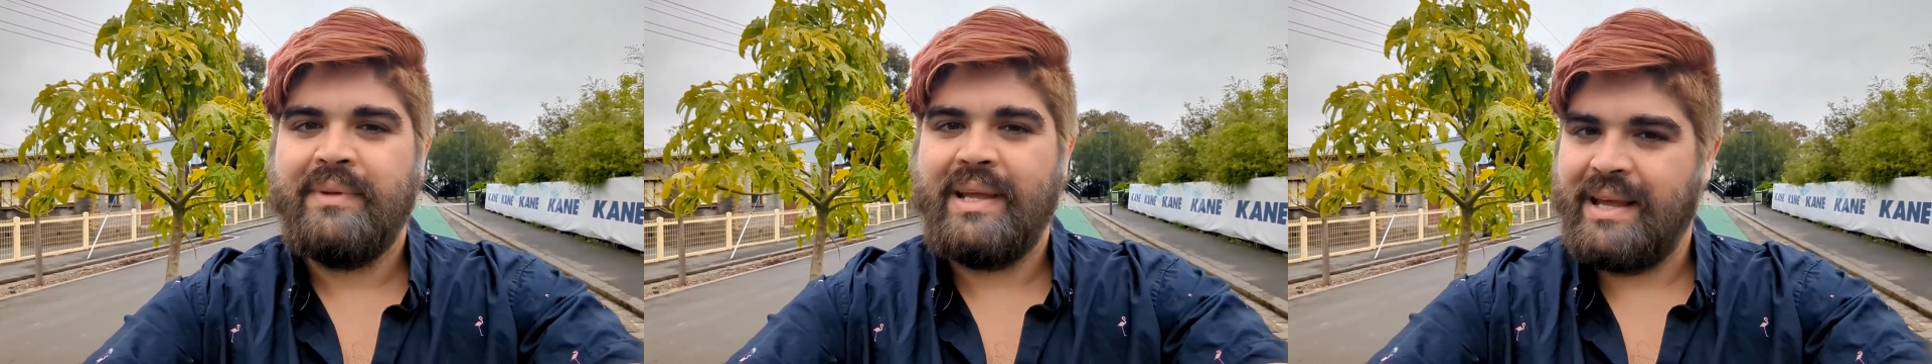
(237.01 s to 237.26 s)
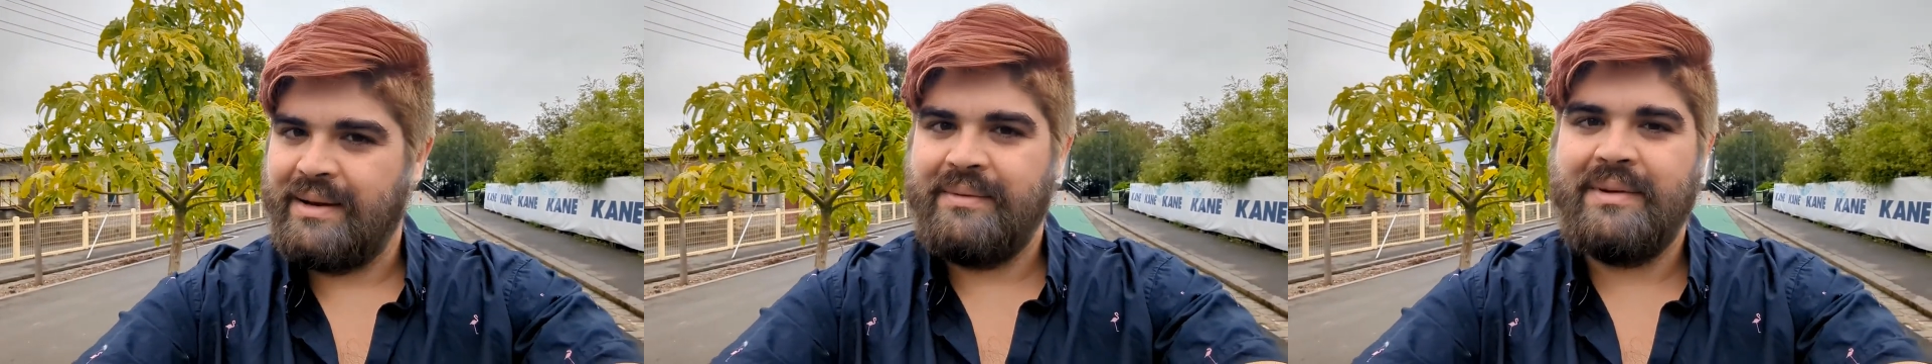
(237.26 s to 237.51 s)

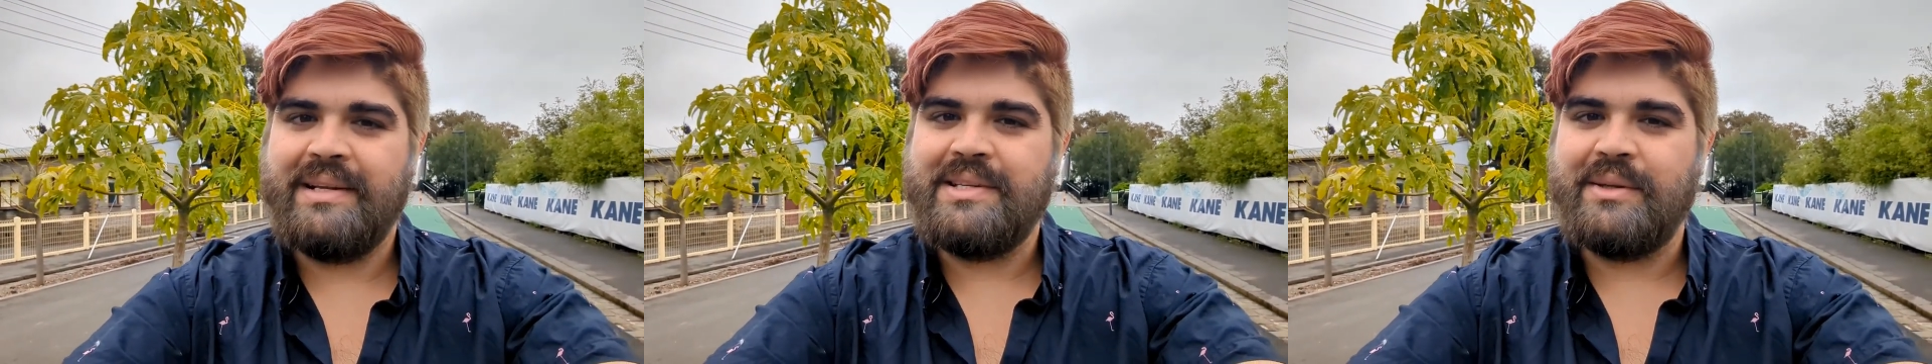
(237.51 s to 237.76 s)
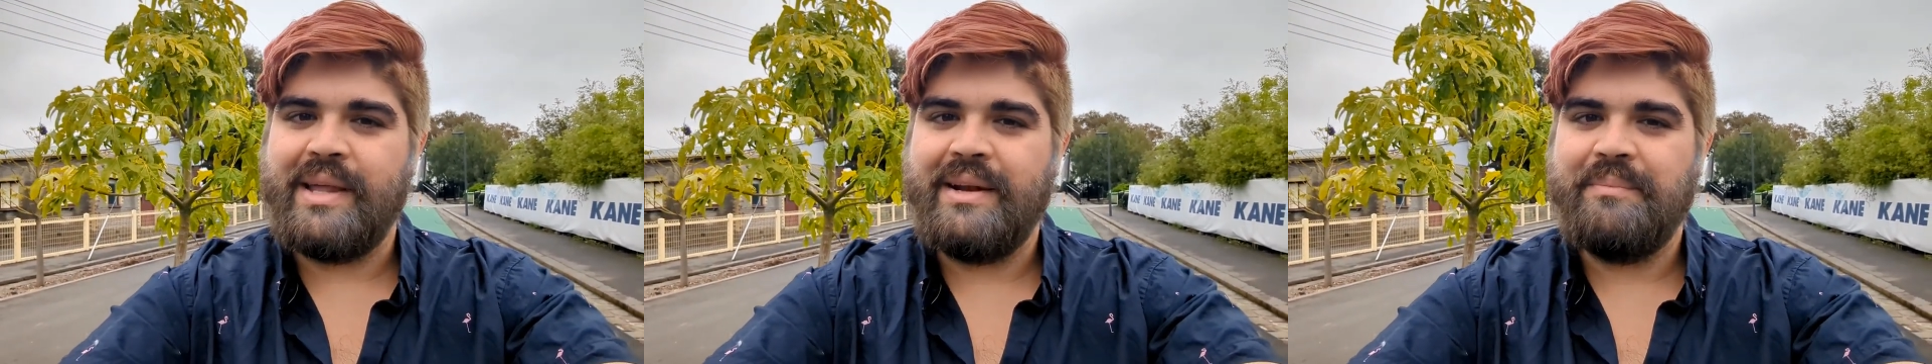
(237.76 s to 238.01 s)
And
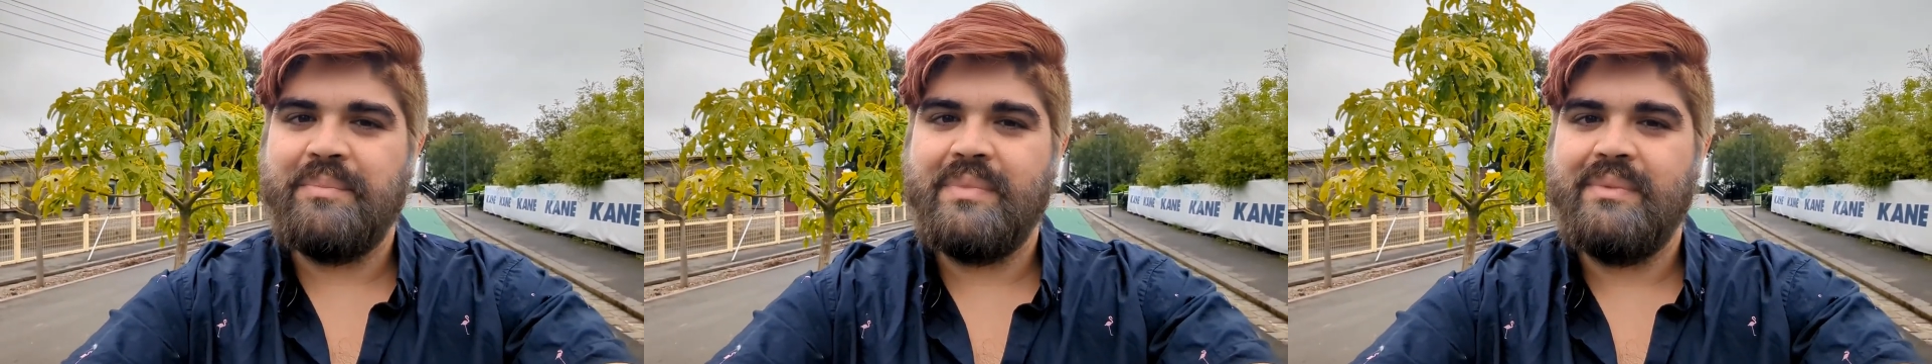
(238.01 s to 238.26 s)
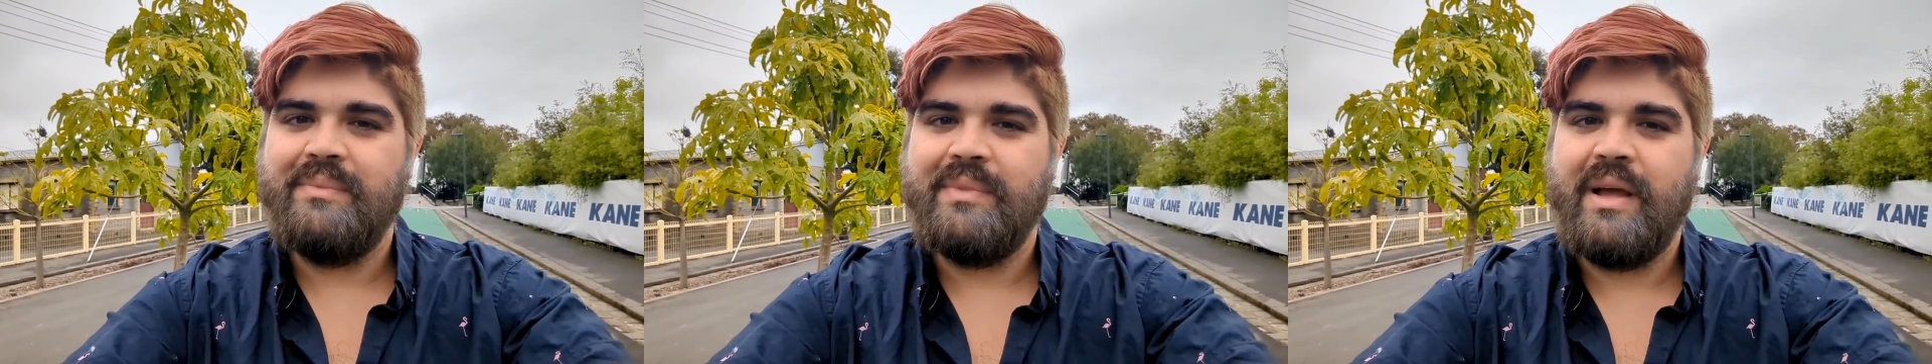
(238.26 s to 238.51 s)
until then,
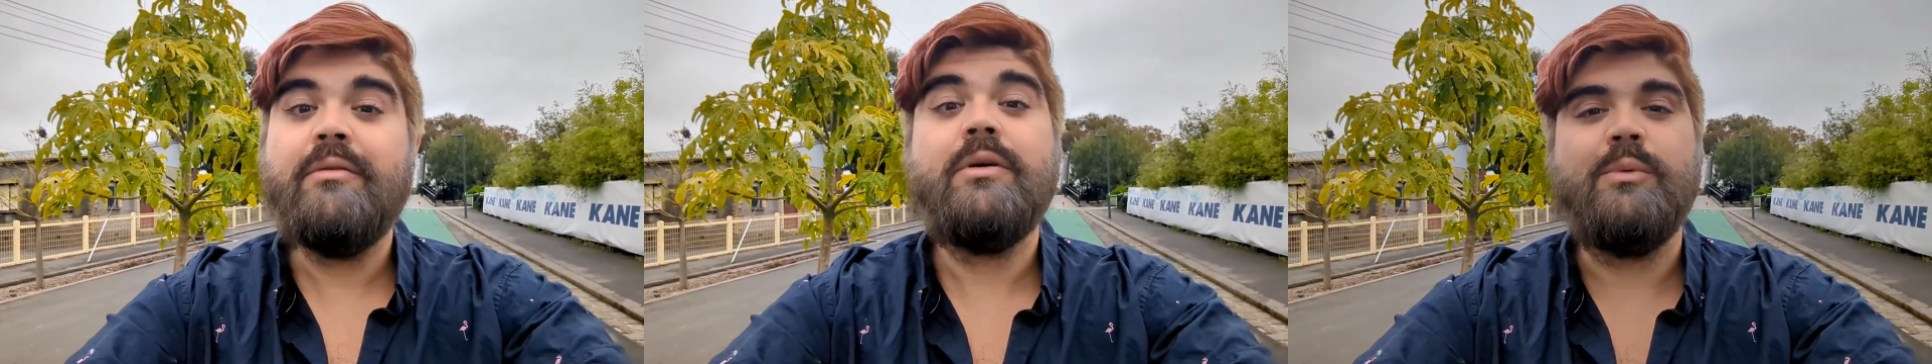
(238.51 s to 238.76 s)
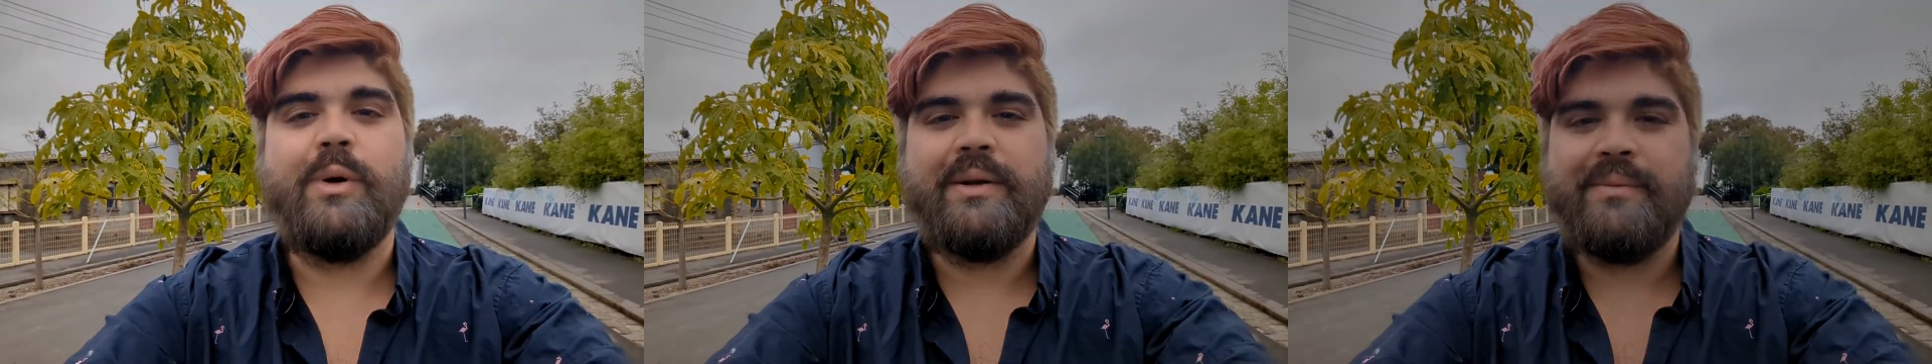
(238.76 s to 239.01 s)
have a
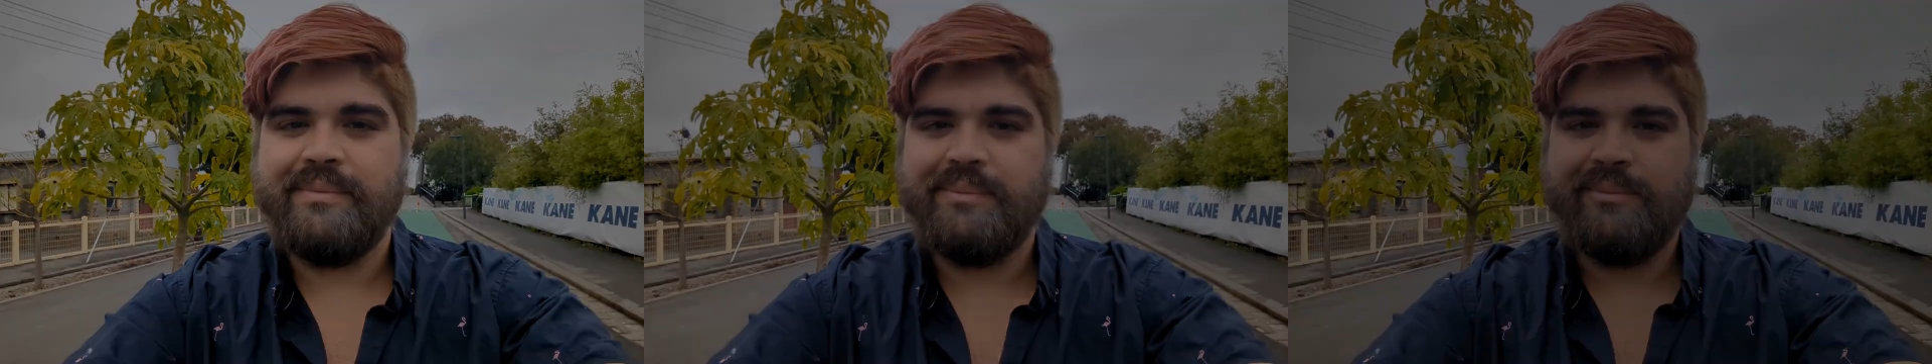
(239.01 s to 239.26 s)
good one.